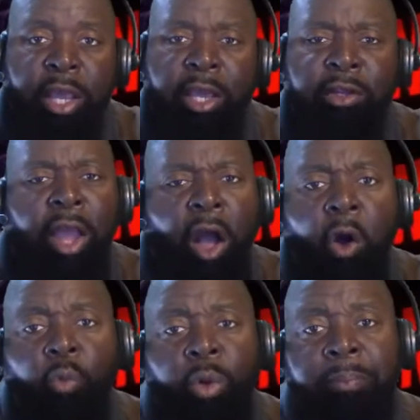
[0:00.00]
And
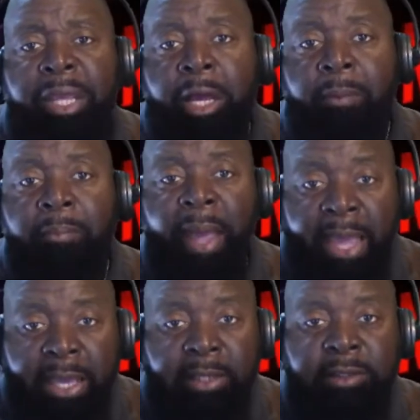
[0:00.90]
y'all would be
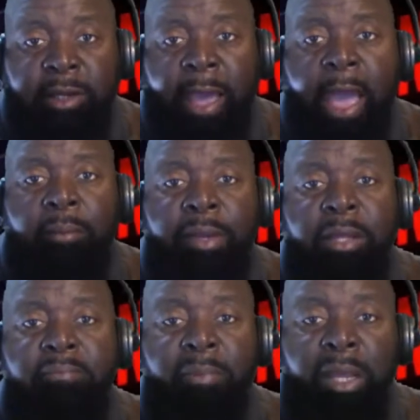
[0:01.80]
amazed at how
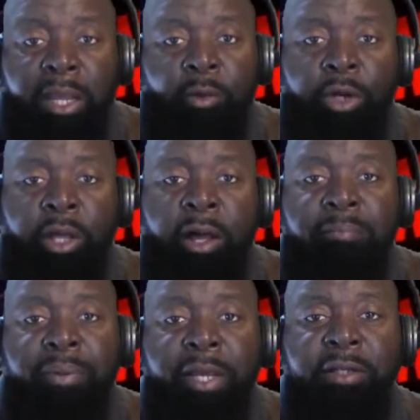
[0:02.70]
many men would
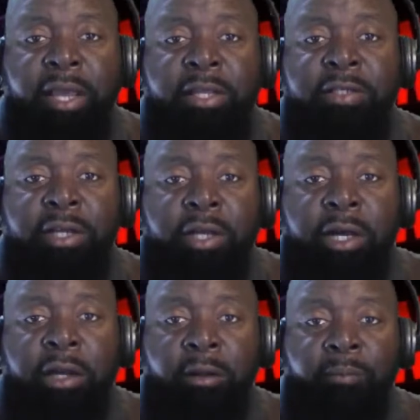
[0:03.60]
come pick their
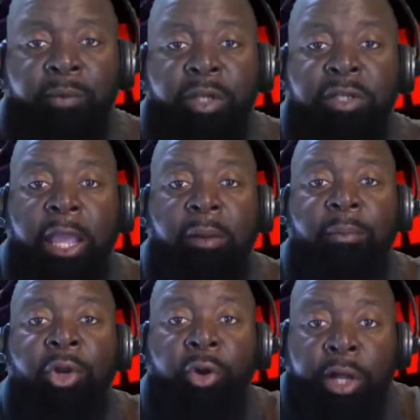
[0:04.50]
son up to take
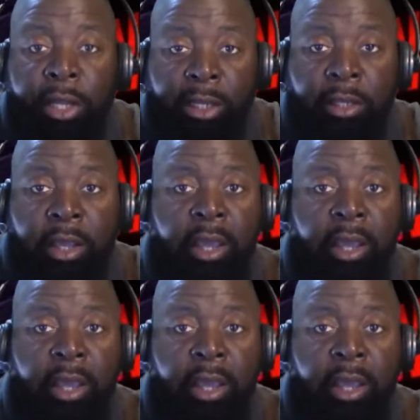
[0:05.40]
them deer hunting.